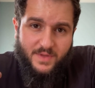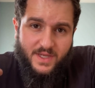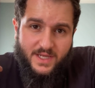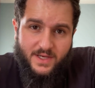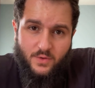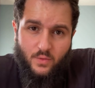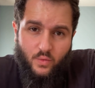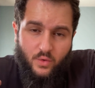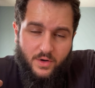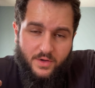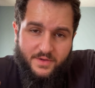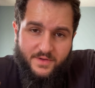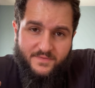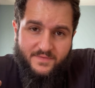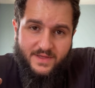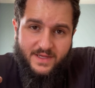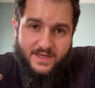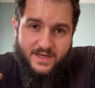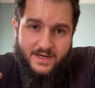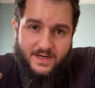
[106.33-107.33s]
in a world of
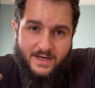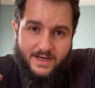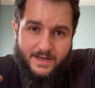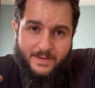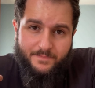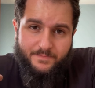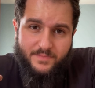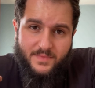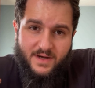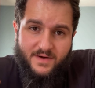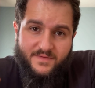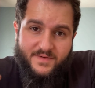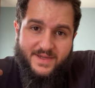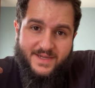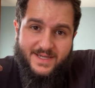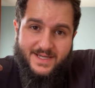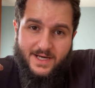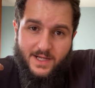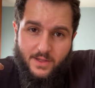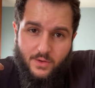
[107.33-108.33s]
um, of
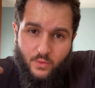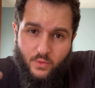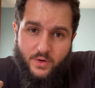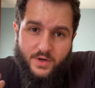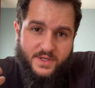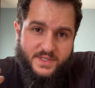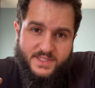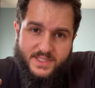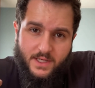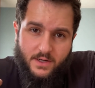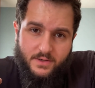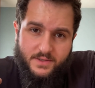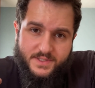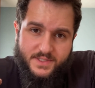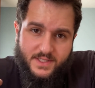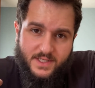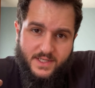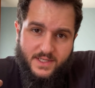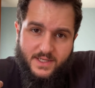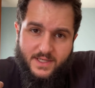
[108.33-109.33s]
caloric
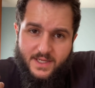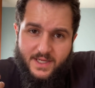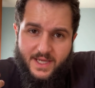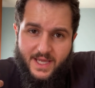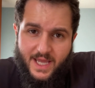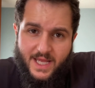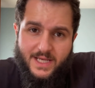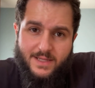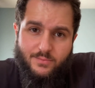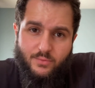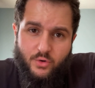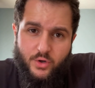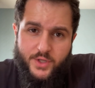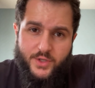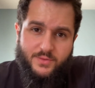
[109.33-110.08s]
scarcity anymore.